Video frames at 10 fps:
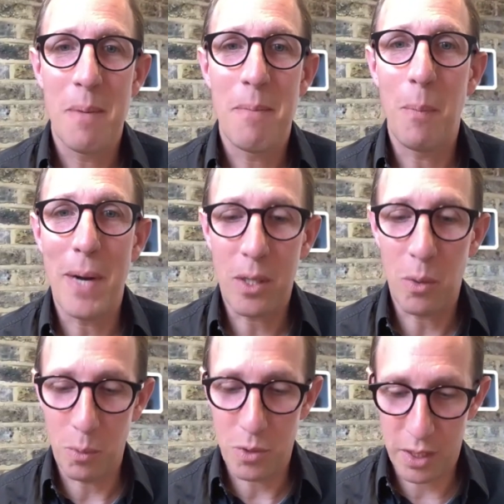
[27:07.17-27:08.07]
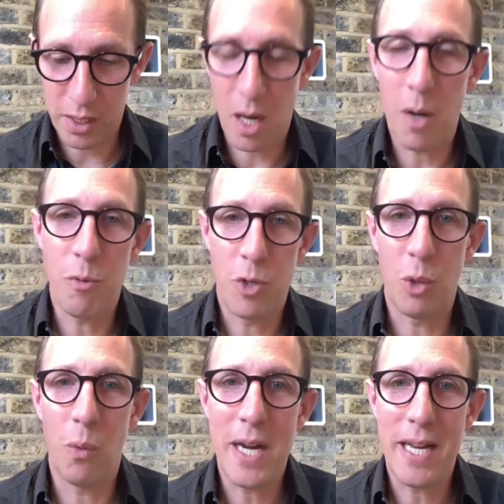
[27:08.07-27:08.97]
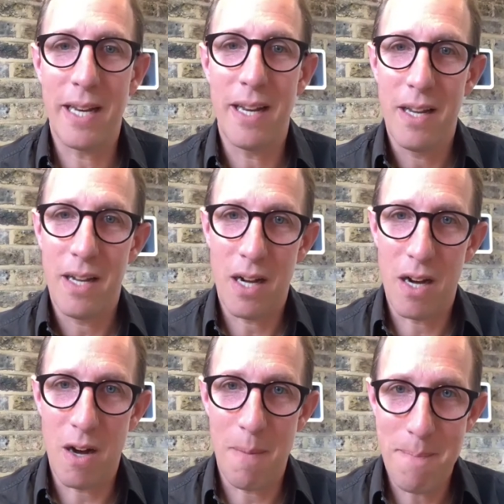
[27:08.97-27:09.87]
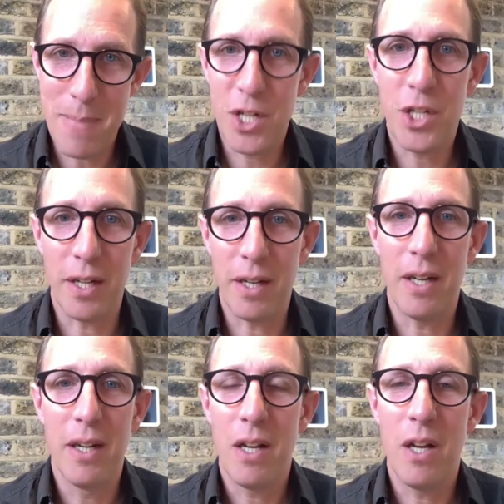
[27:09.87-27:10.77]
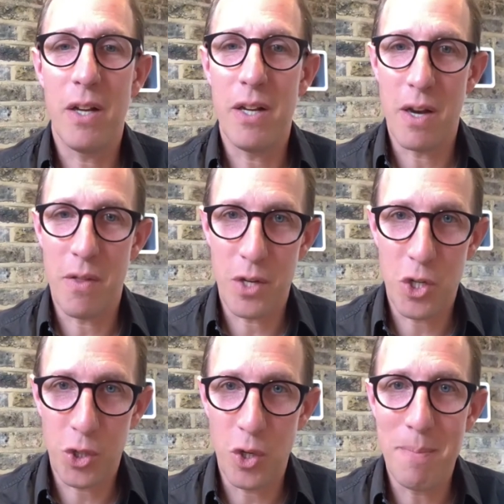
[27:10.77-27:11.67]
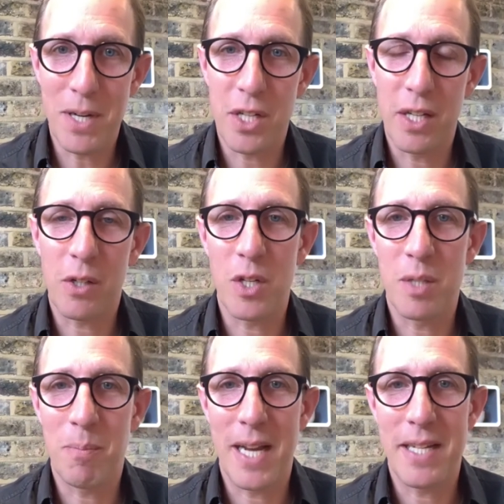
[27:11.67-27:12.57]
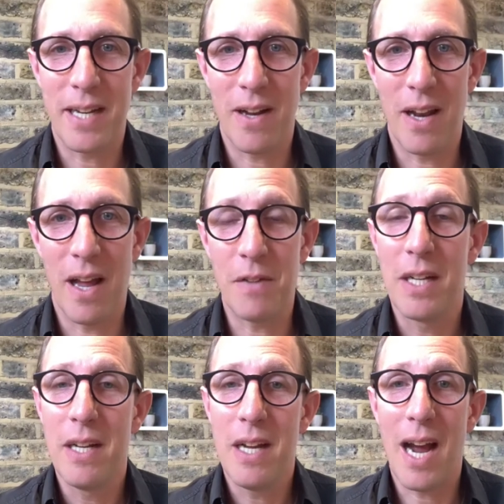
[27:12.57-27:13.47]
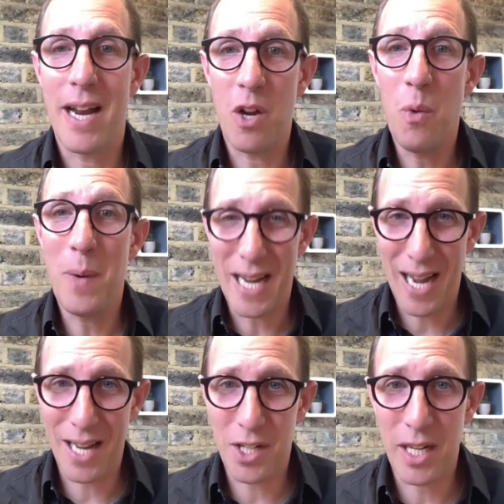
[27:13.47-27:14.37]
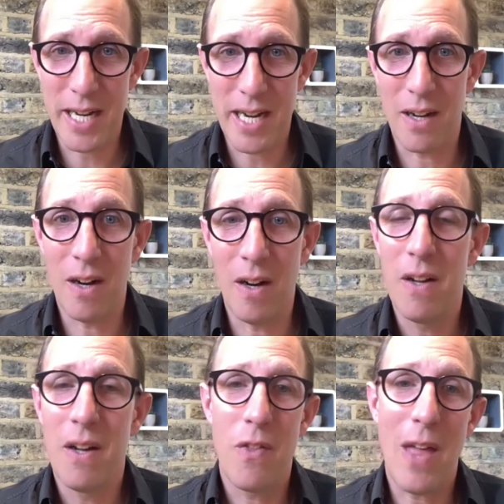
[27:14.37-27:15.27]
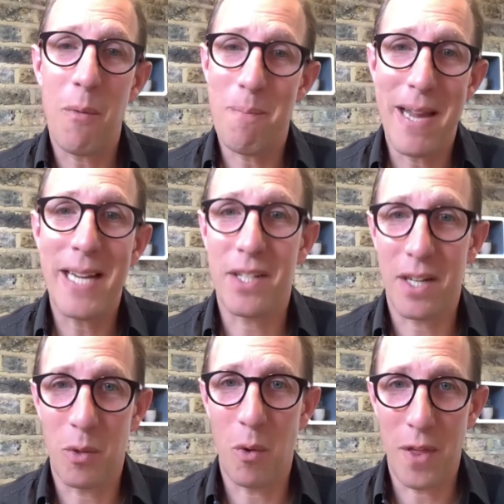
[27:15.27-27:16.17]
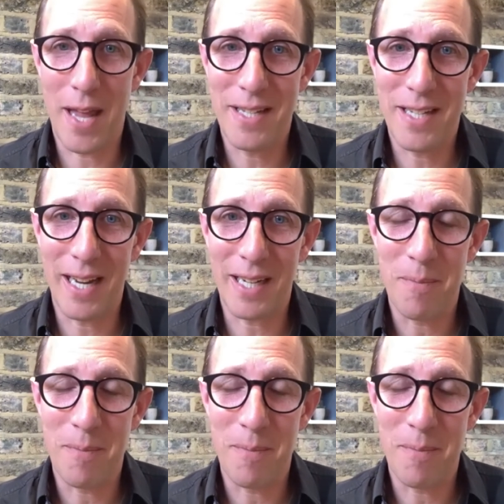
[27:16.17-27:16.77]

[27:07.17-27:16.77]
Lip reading: But we're called to co-join our mission, the true mission that God's placed in our lives, and who we actually are. That makes us authentic.